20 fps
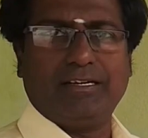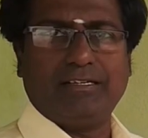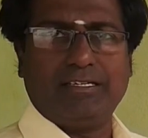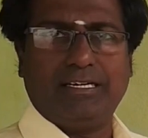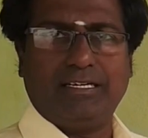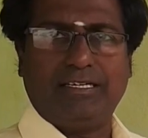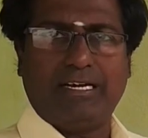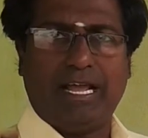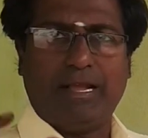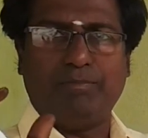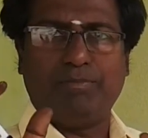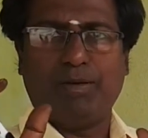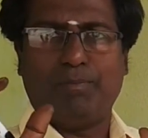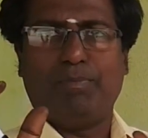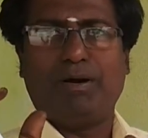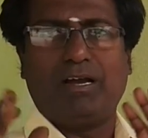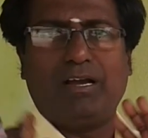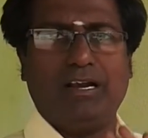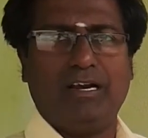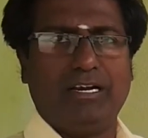that time the
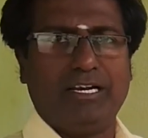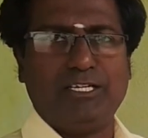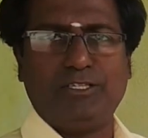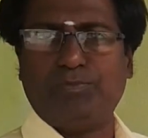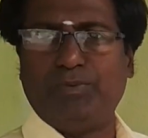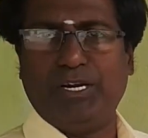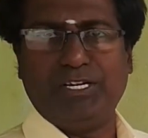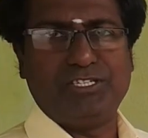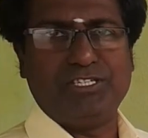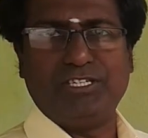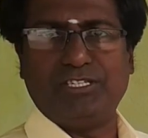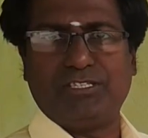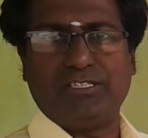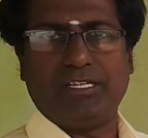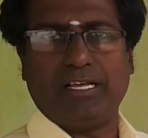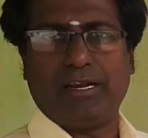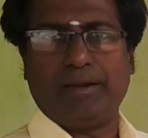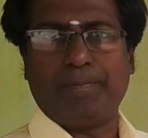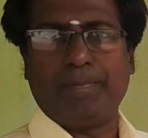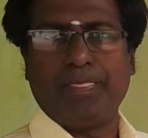buccal respiration is there.